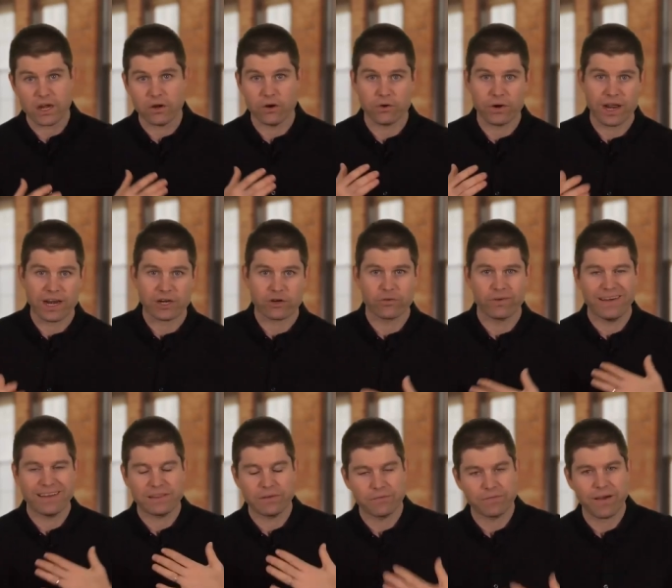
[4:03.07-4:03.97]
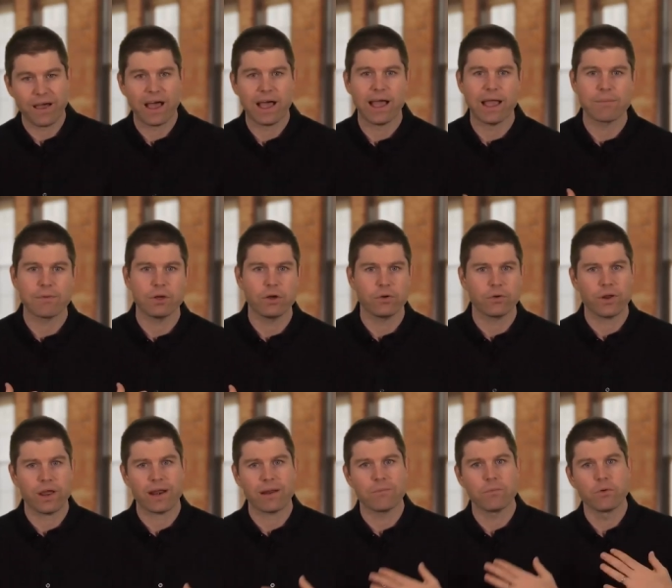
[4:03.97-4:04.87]
You don't know how to create the vibe. You don't
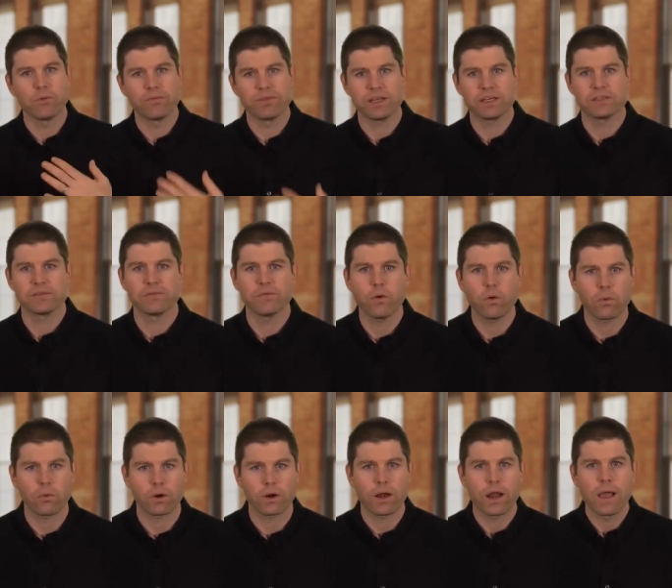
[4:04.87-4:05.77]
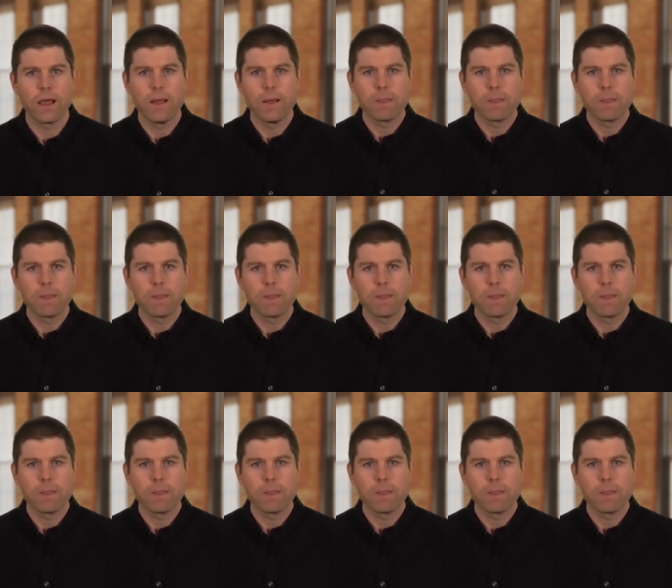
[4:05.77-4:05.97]
know how to move things forward.